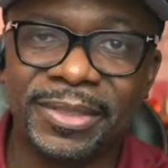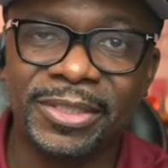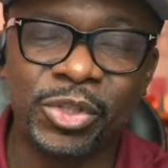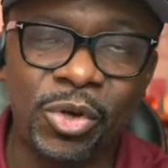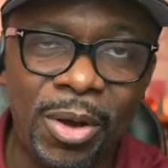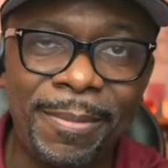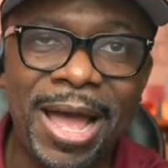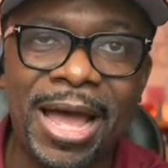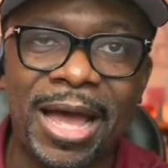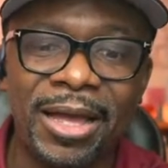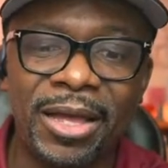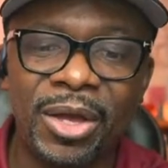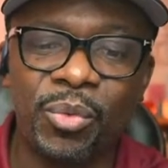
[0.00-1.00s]
So am I.
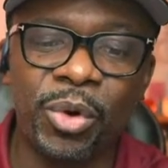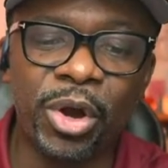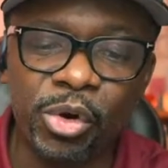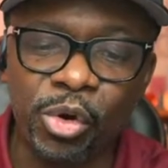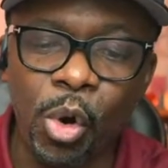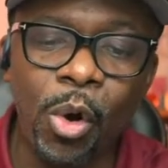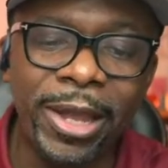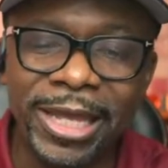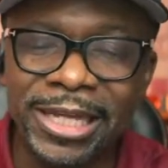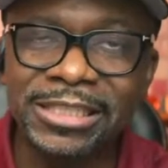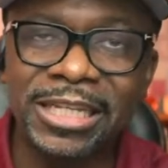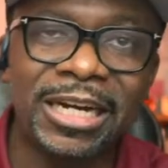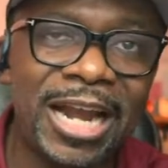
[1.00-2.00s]
We're growing
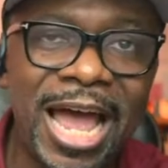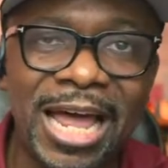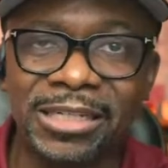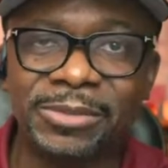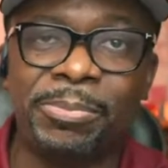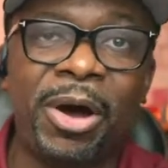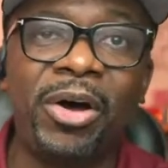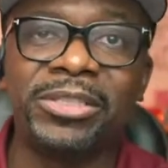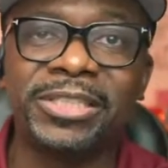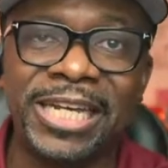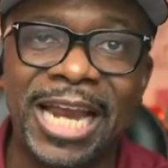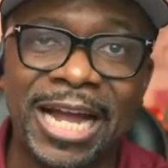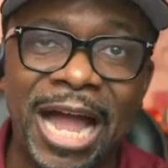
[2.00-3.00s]
into the knowledge. Paul
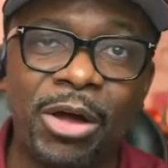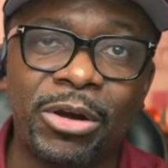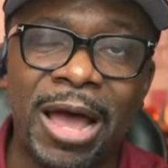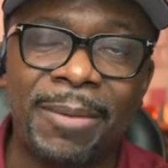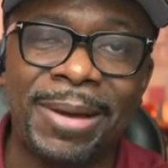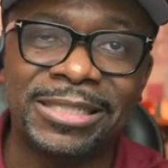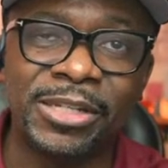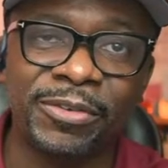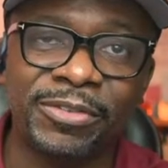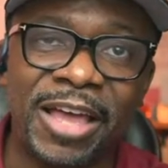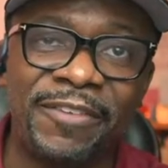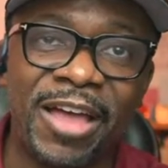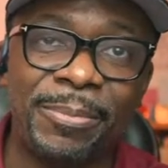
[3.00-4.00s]
said, I count not myself
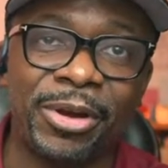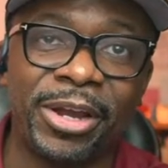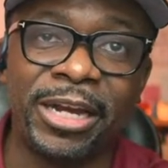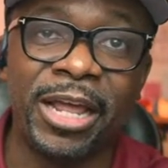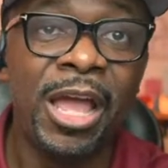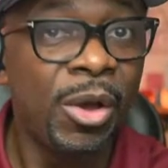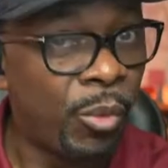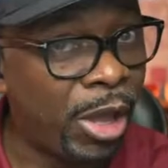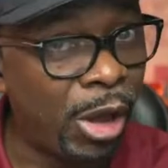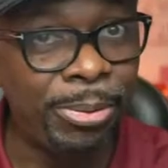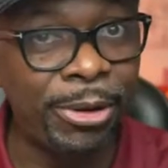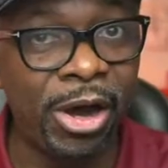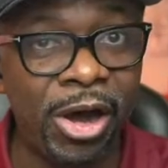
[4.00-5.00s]
to have apprehended.
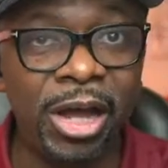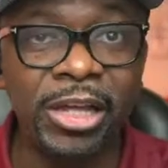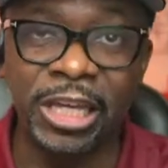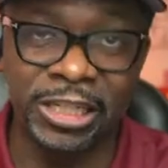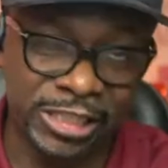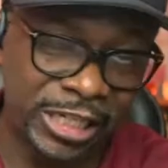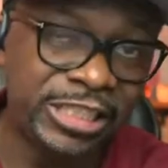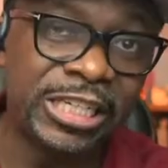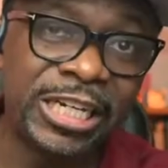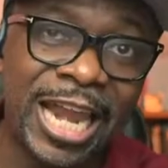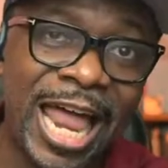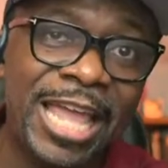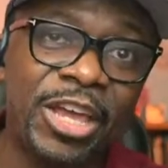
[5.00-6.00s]
Well, Paul, you're teaching
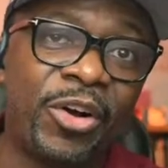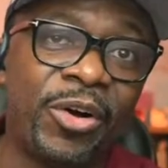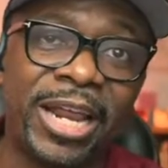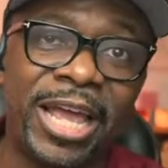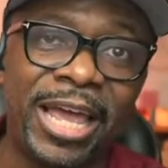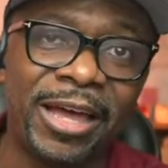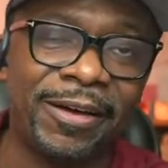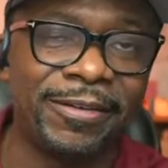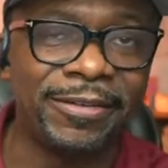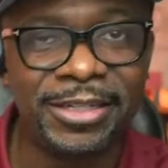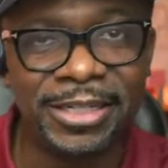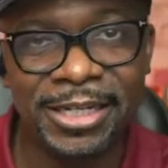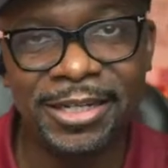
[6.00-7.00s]
a lie. You're going to hell.
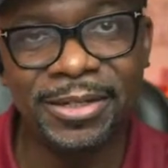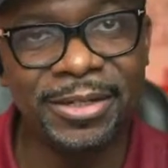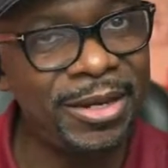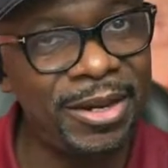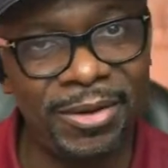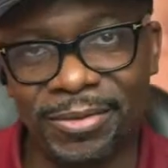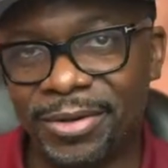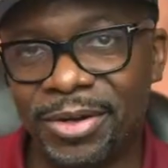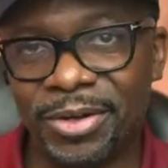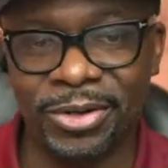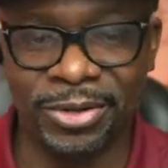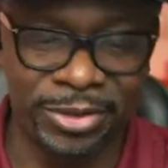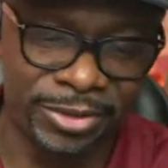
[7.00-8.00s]
No, no,
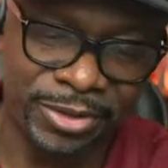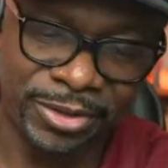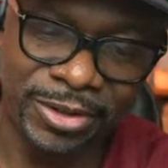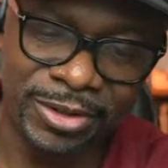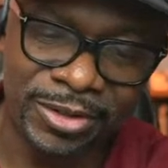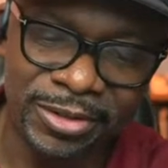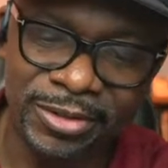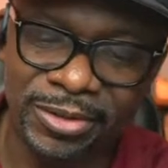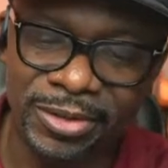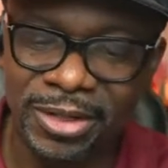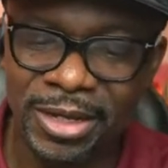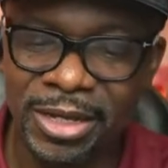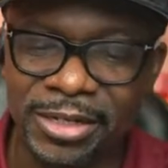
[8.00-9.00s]
no, no, no, no, no.
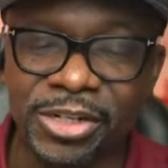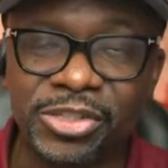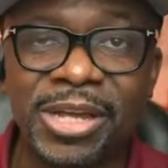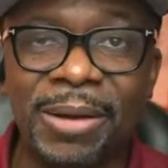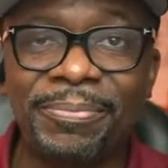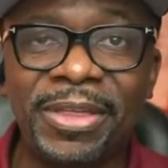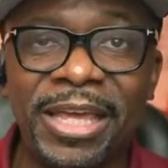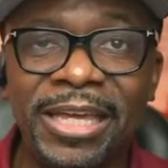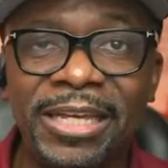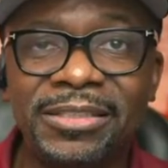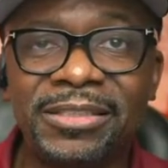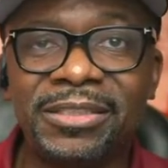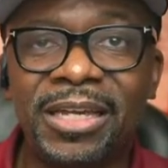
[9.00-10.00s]
There's some
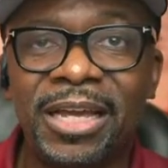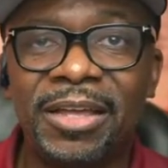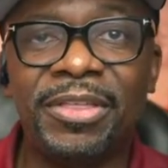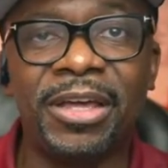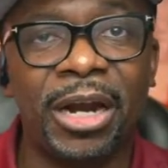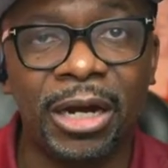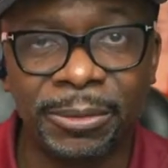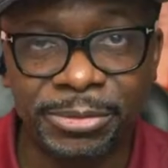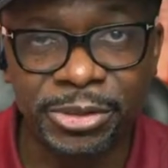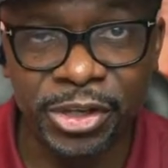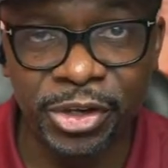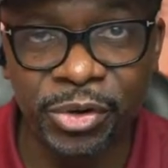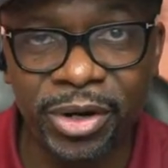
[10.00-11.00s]
things that are
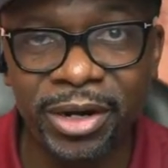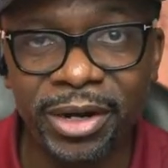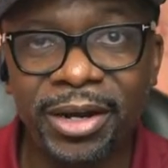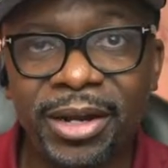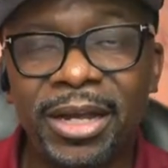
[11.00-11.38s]
obscure